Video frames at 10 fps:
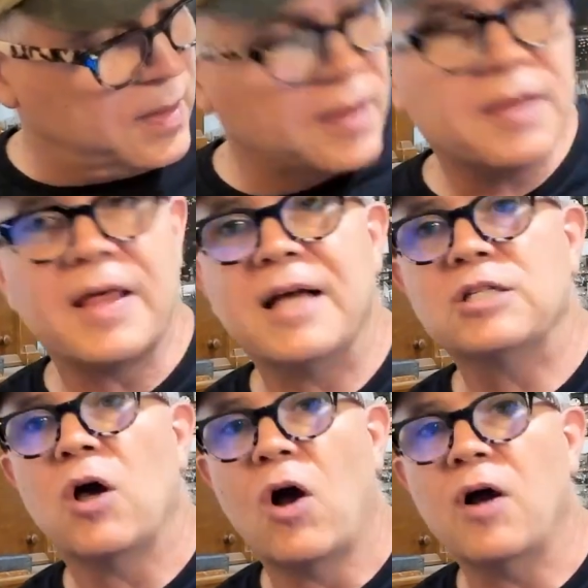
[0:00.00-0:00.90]

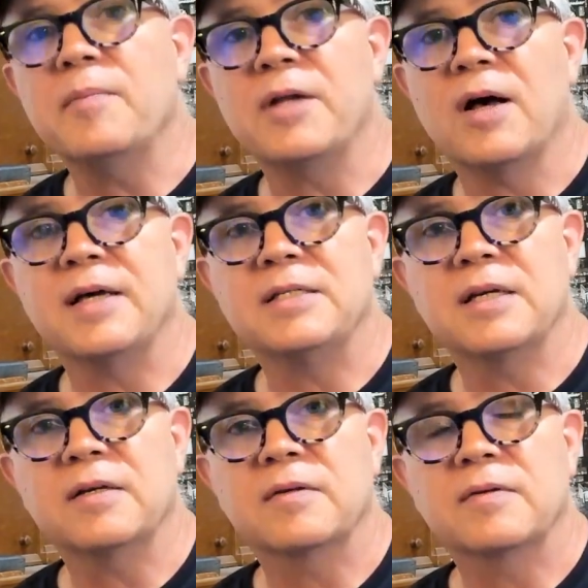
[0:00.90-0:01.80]
That's
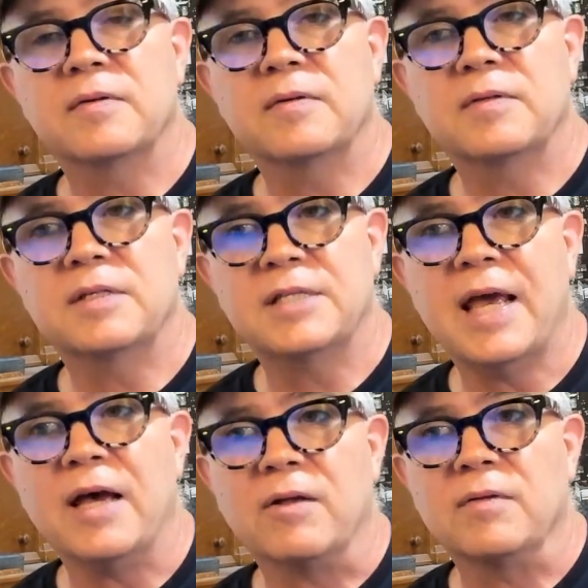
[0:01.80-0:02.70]
harmonizing the
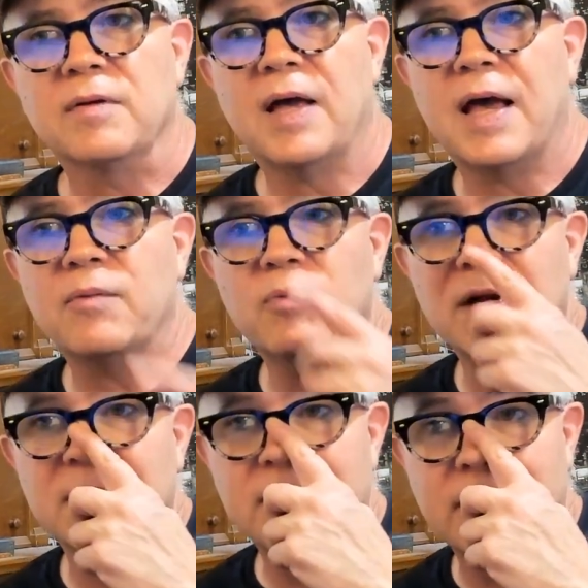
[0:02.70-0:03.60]
scale. And
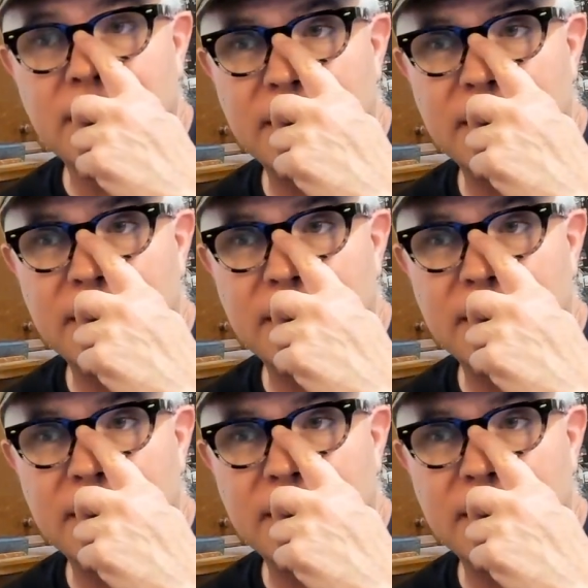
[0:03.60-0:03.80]
really,